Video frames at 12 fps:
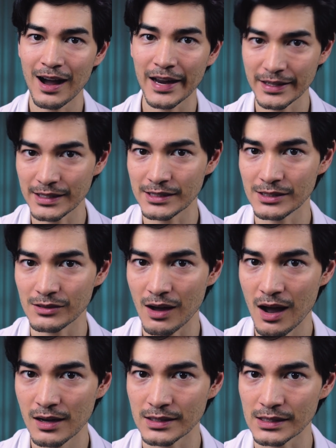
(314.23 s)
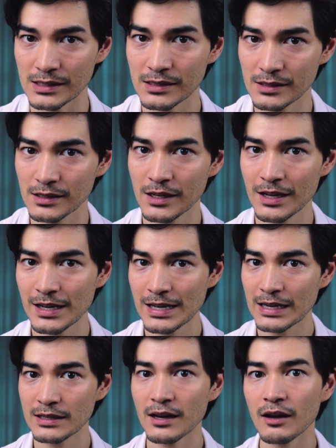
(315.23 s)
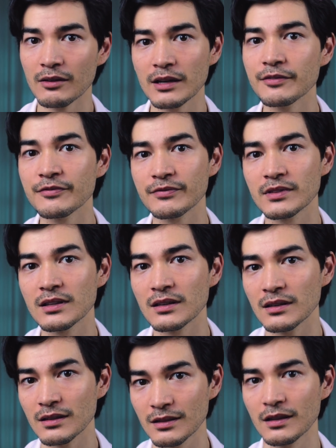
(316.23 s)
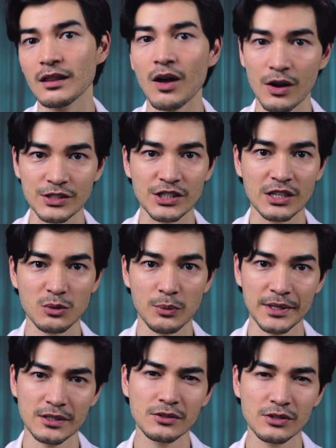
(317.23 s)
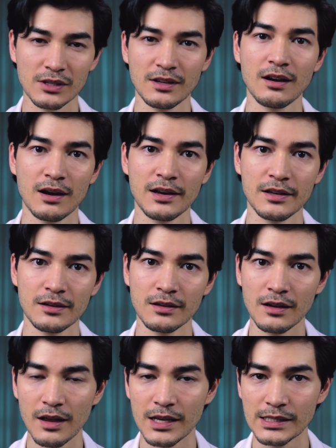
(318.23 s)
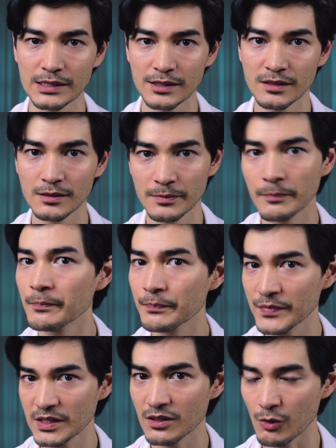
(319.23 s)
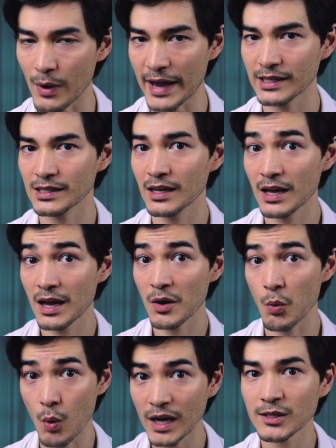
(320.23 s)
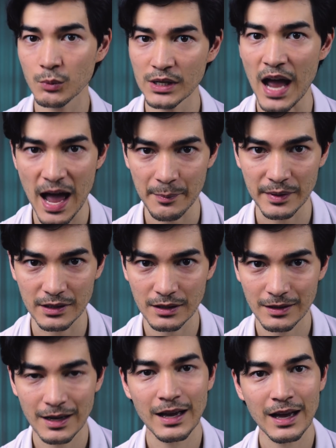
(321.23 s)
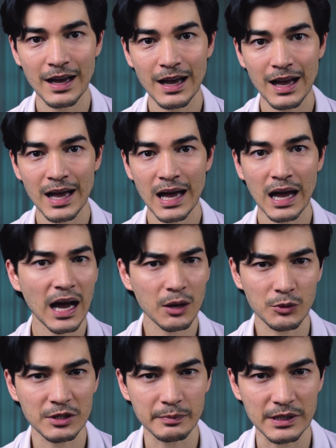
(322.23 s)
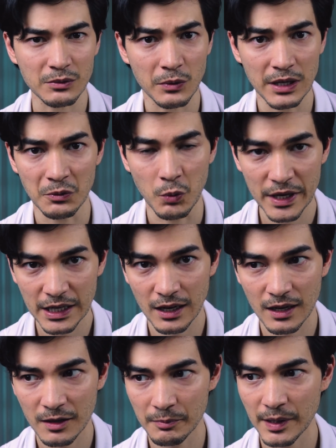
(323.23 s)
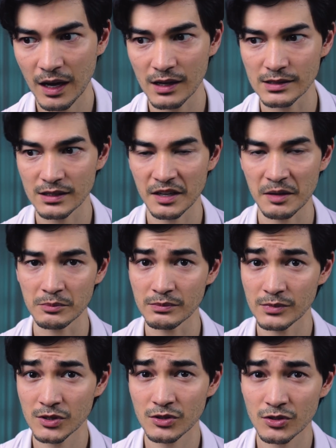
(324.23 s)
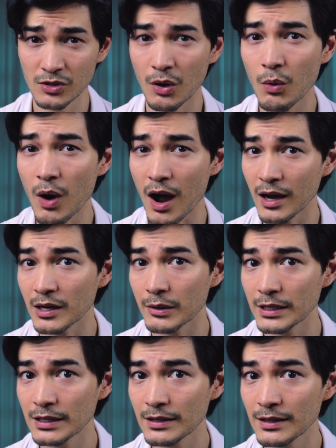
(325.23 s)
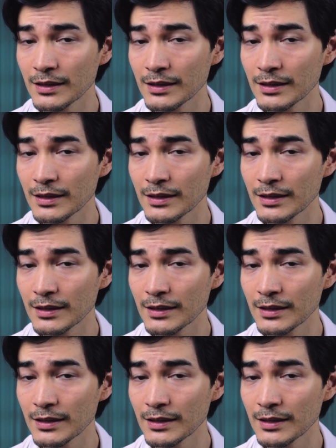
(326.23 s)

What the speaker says: I need to hunt. Now, if the logic we usually hear is correct, what would happen? I would be really weak because I am so hungry.